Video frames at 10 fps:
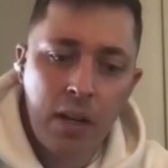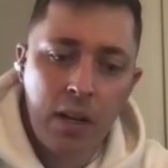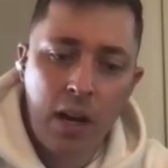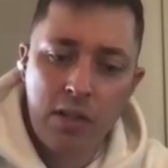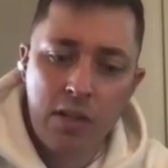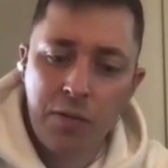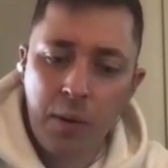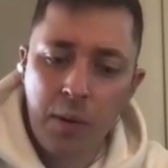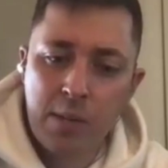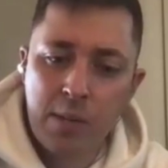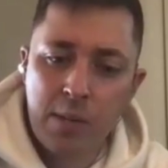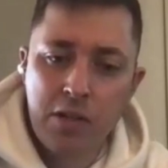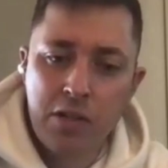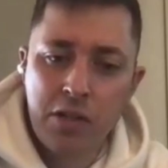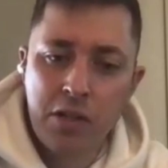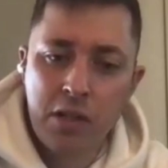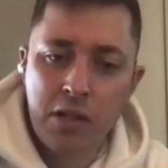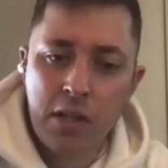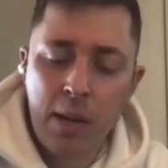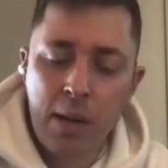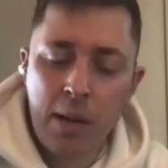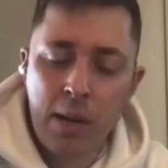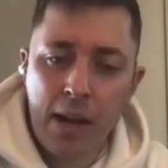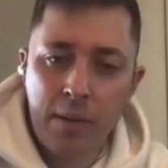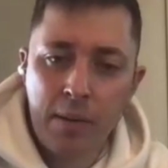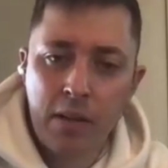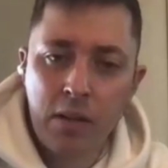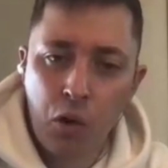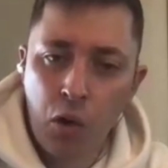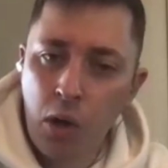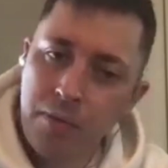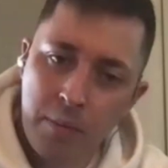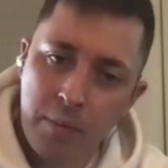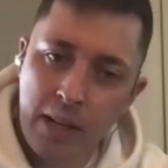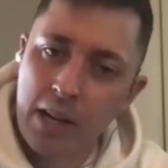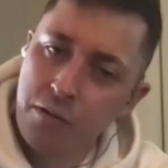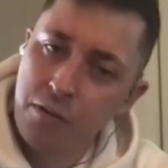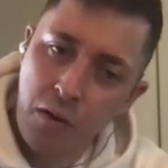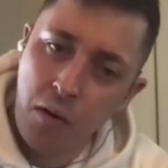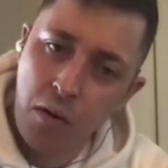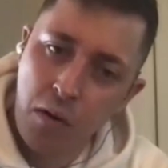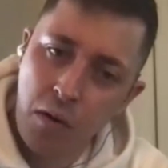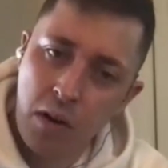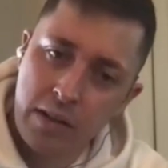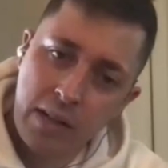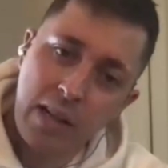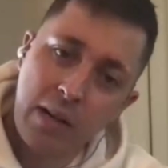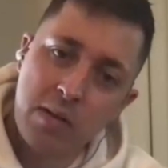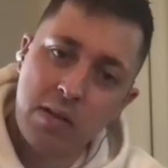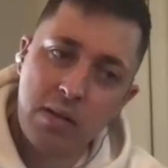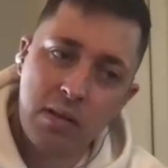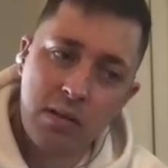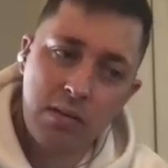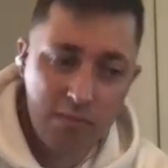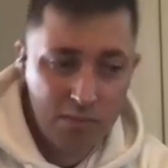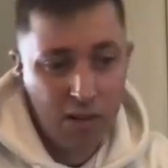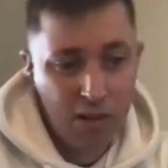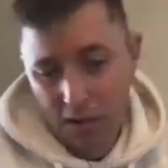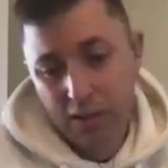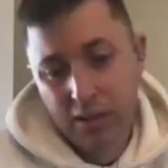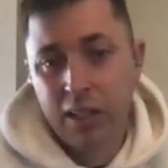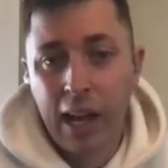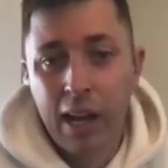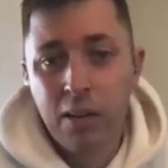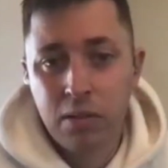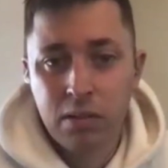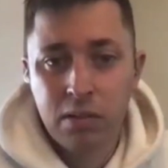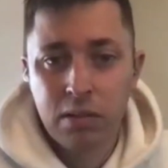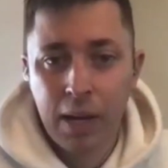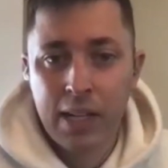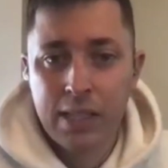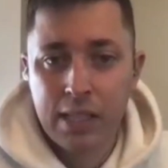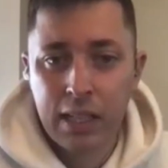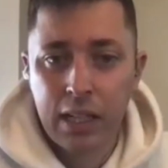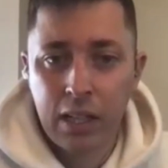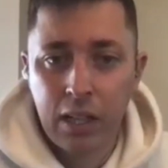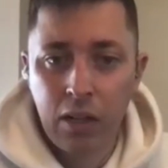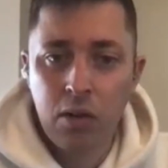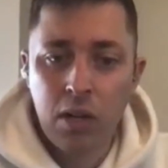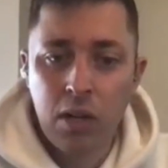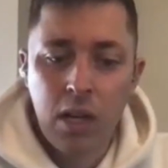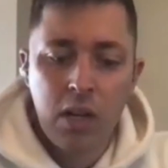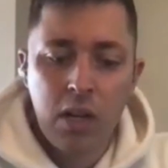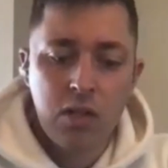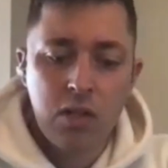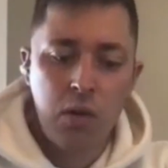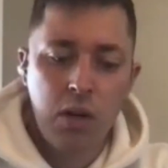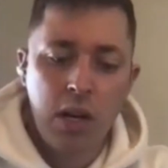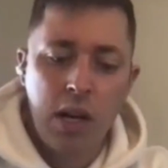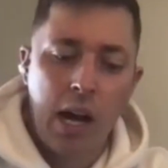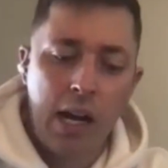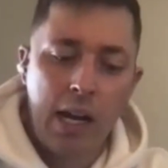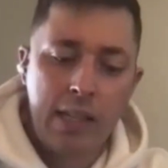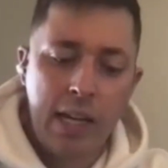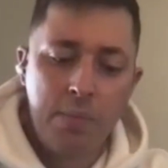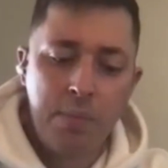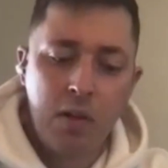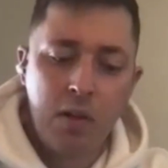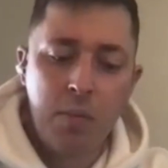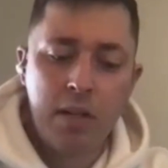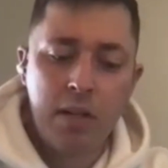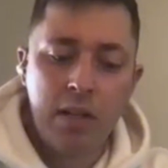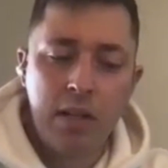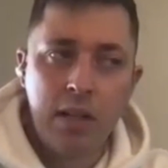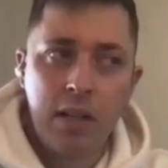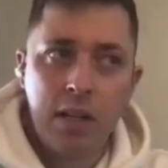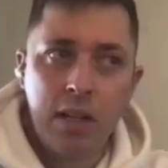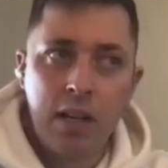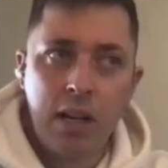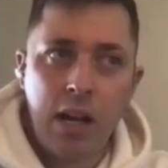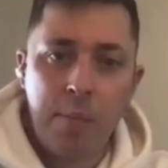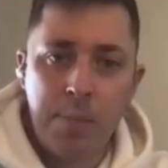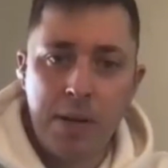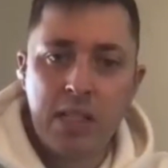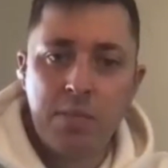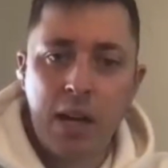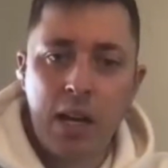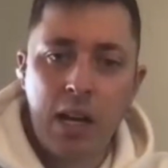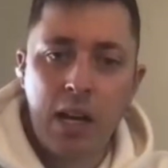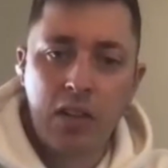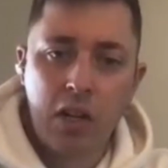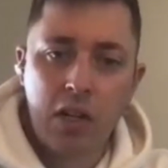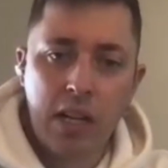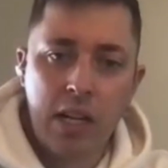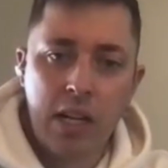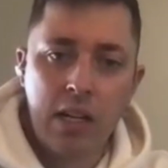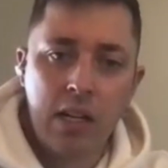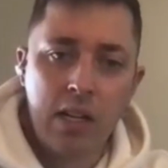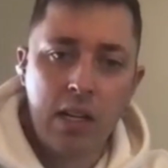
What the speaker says: I suffered with a speech impediment growing up from the age of 4 until now, basically, you know. So, and I think becoming a businessman at 13